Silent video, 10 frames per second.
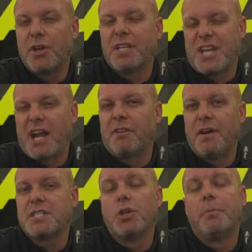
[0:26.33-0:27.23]
You can
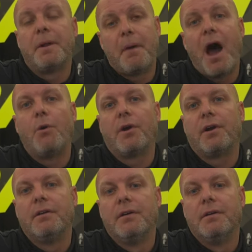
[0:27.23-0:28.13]
sacrifice a little bit of
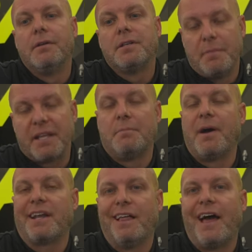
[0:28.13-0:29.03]
power to make the
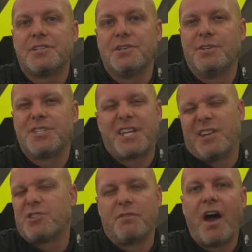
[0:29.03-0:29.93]
bike last, so it's just
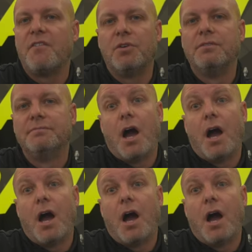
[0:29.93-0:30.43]
kind of survival.